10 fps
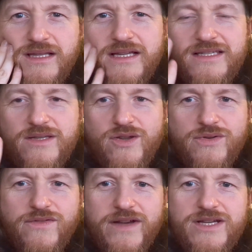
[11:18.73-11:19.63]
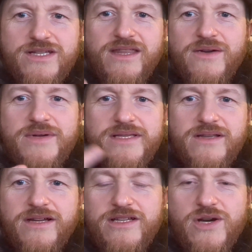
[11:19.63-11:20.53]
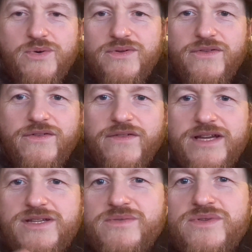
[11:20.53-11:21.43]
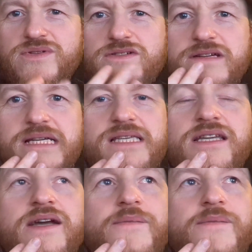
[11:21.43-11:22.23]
It's non-fiction though, it's like told through fictional stories,